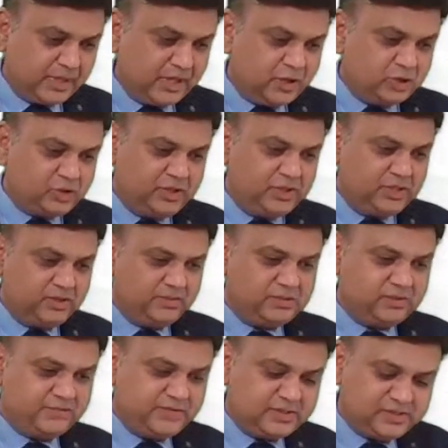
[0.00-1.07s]
So in terms
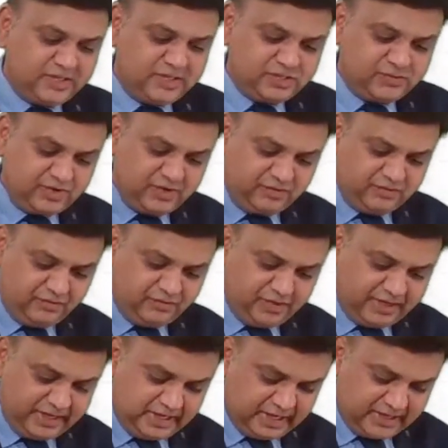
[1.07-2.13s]
of the sales value we will
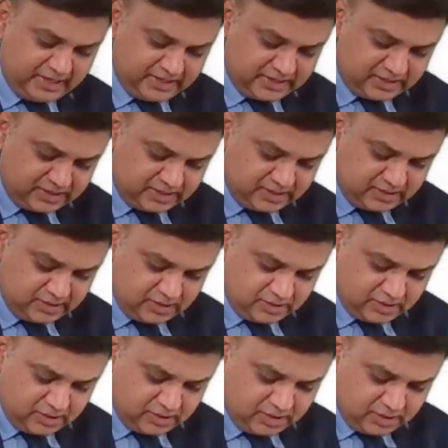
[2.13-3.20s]
write like this:
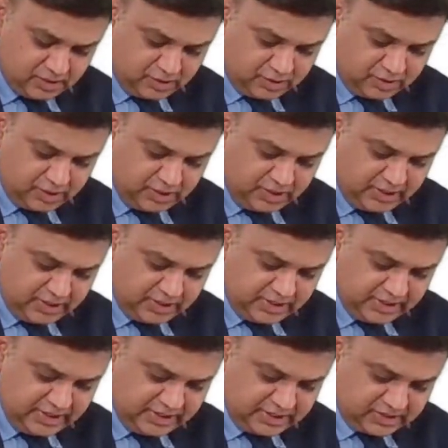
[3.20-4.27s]
300
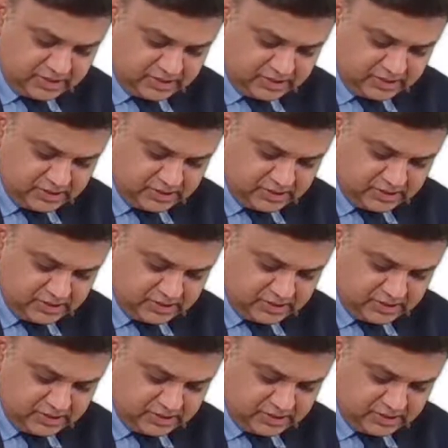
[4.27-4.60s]
days